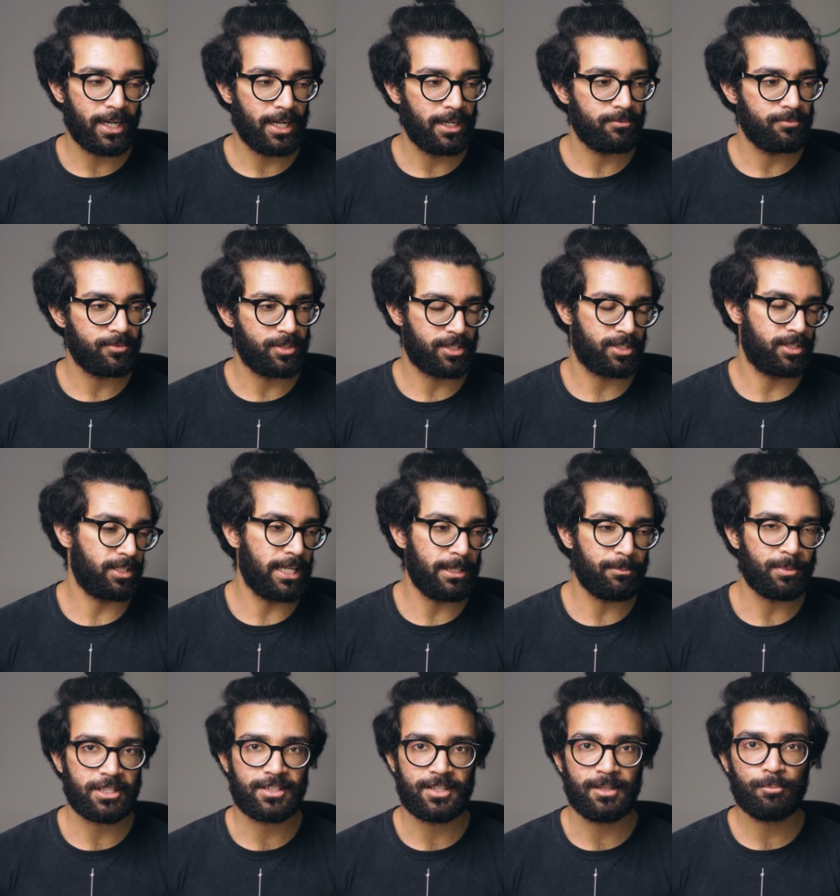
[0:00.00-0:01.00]
where, just to
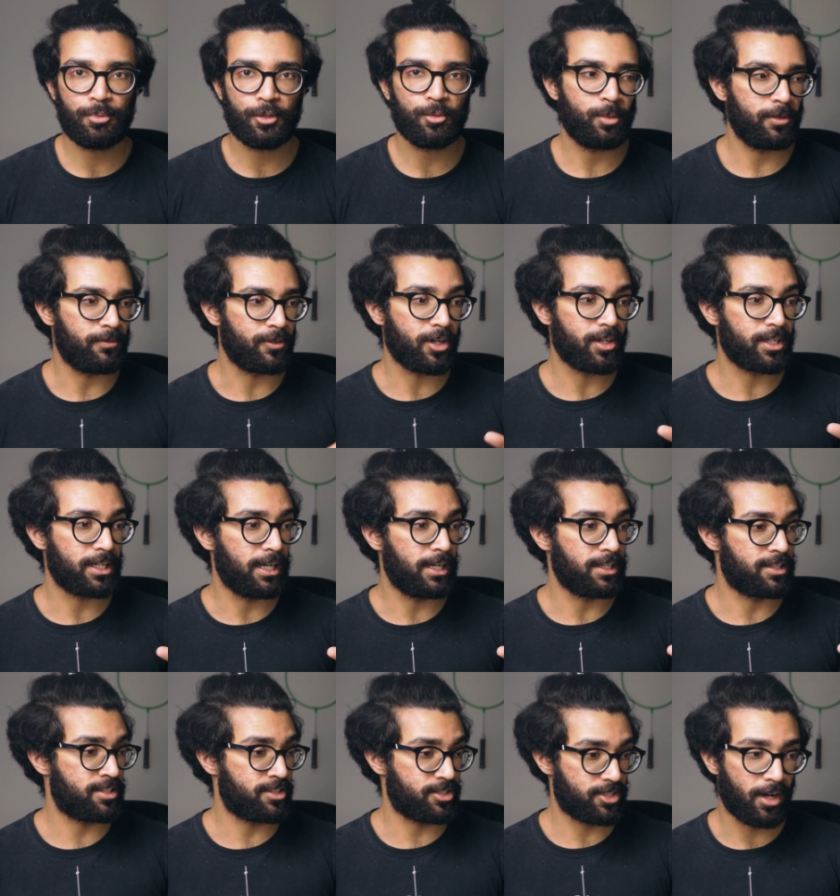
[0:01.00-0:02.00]
keep it simple, we've got
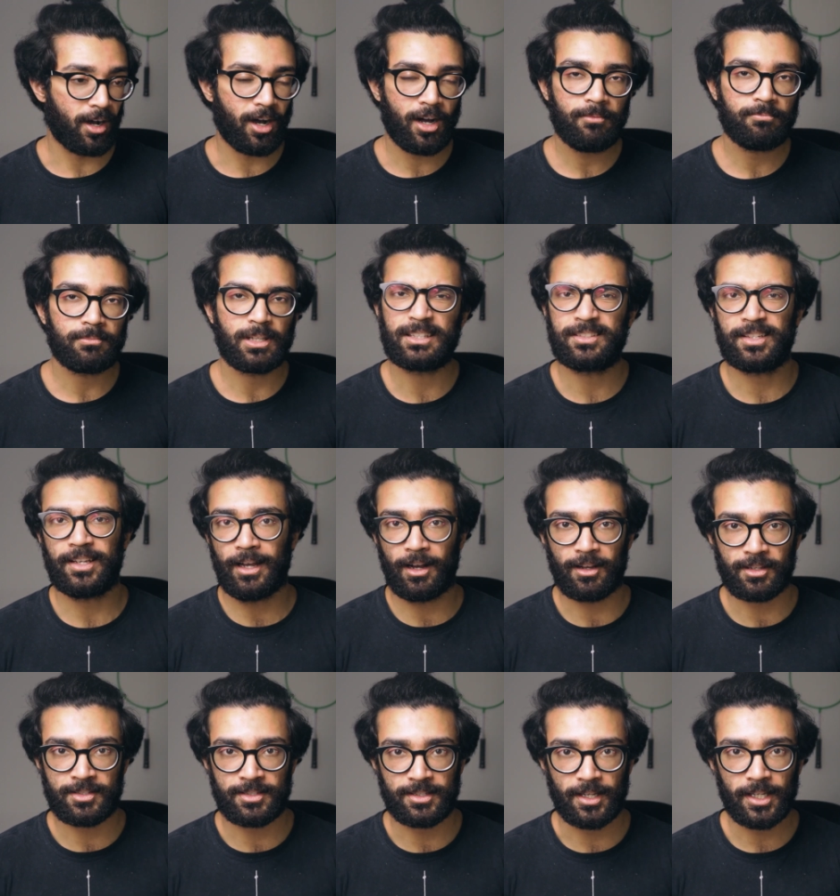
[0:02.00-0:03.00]
a star, let's say
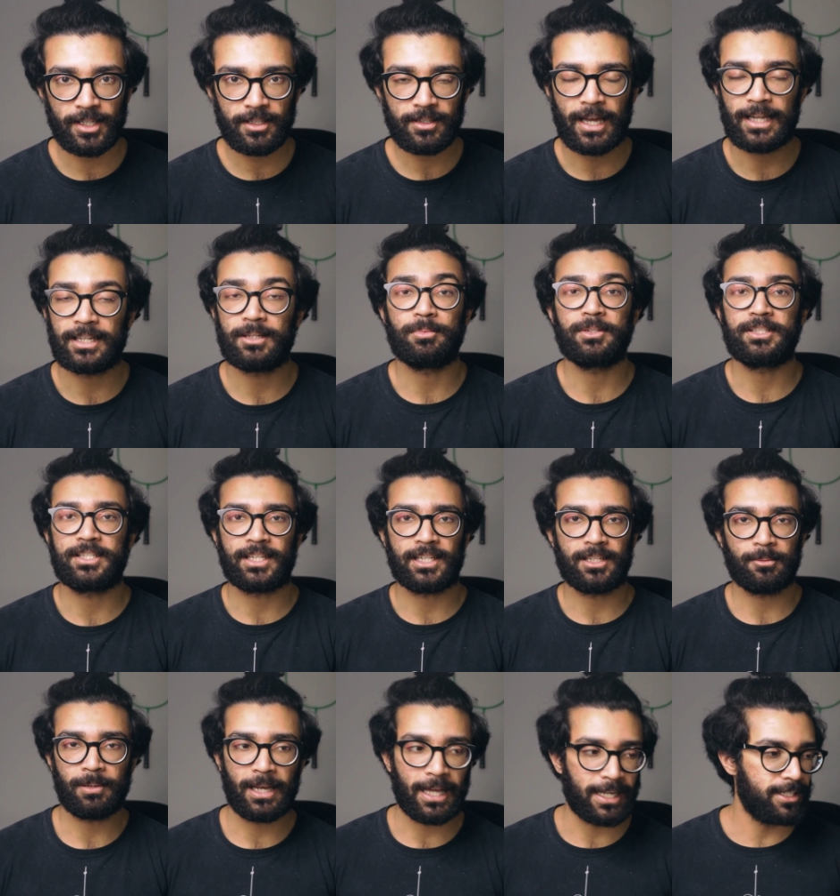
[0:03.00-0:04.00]
our sun, and a
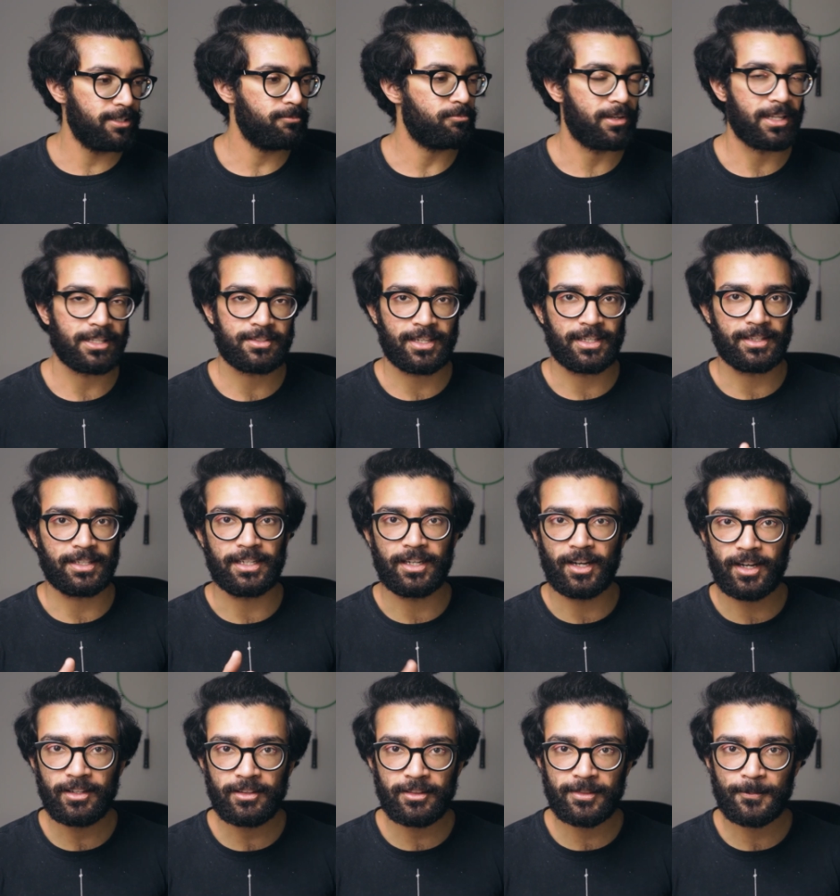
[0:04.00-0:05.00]
particular planet, let's say the
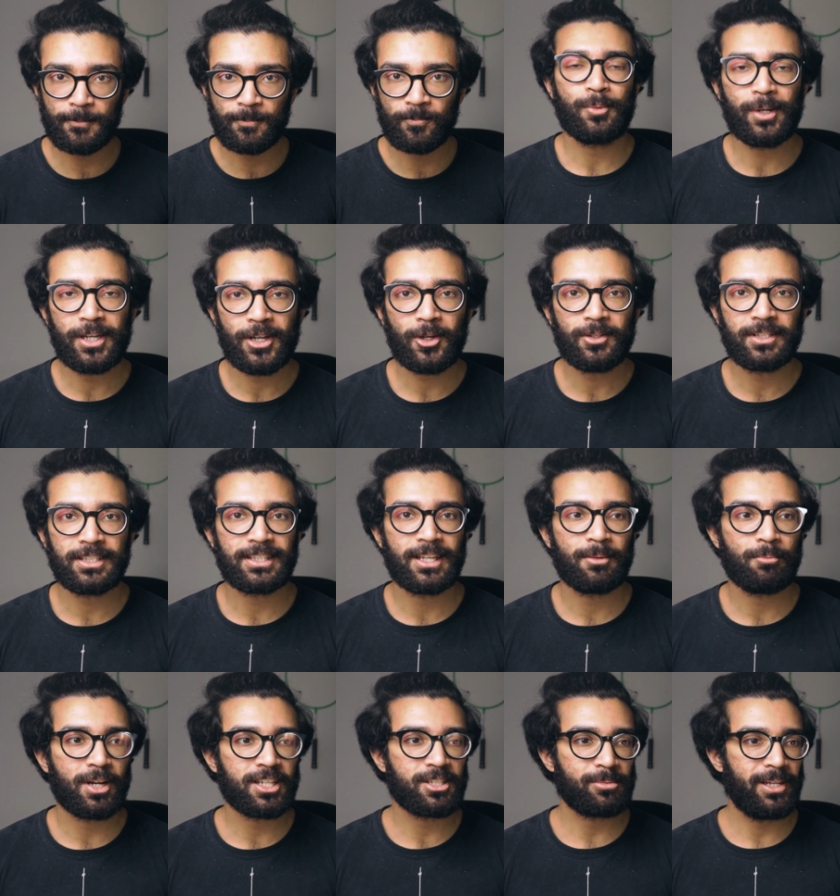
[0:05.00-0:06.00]
Earth, then we know that
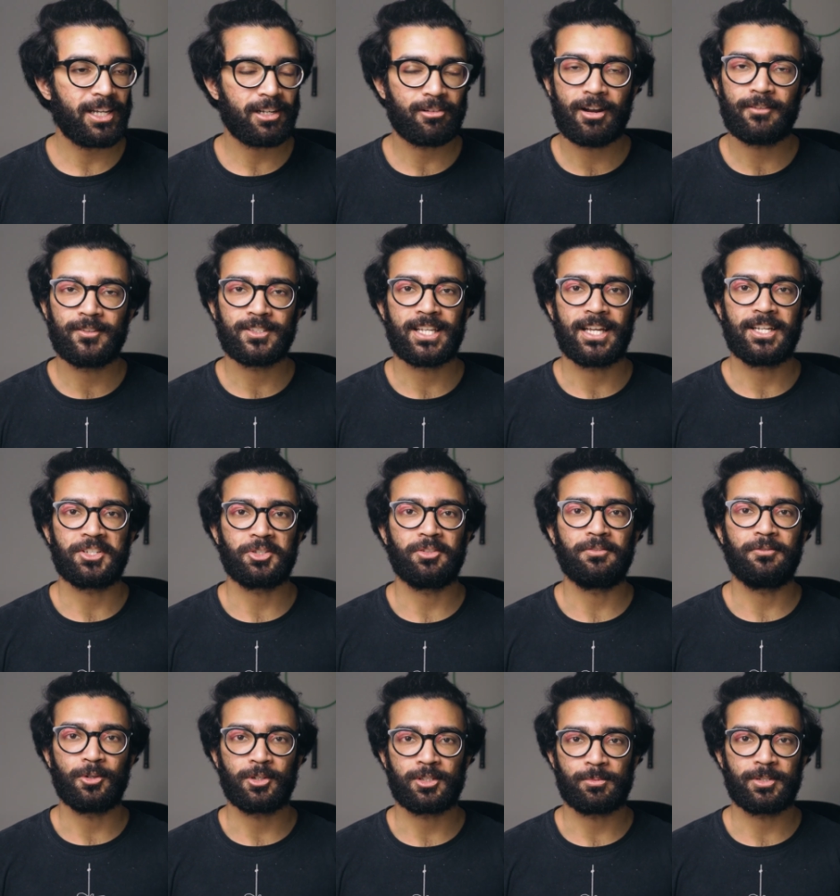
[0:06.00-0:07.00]
there must be a gravitational
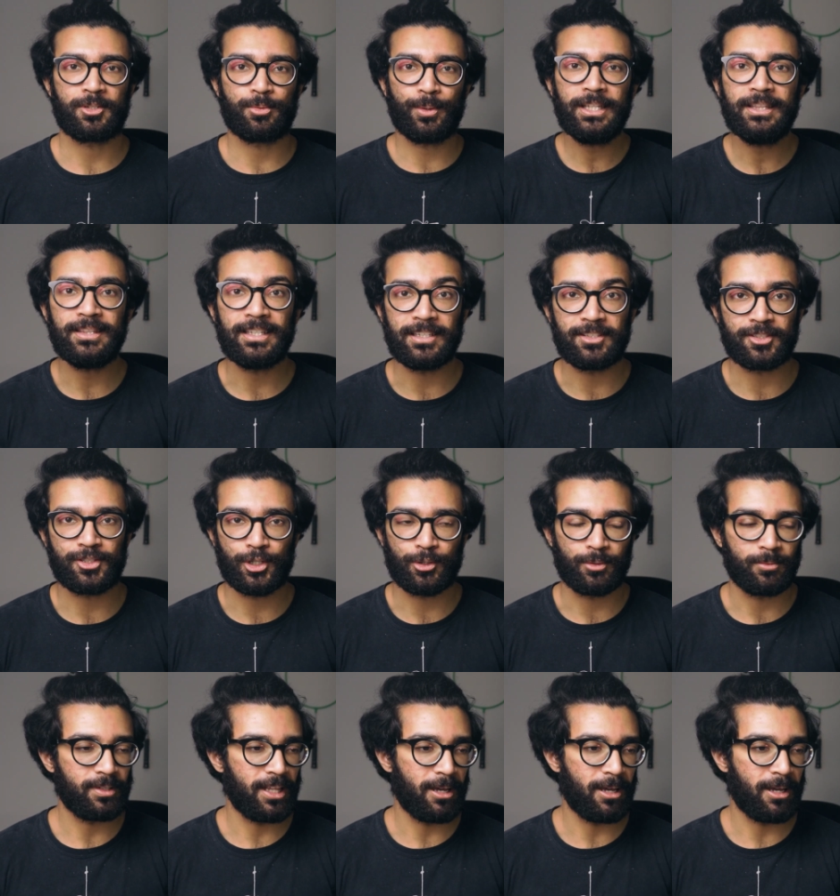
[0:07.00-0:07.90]
force between these two.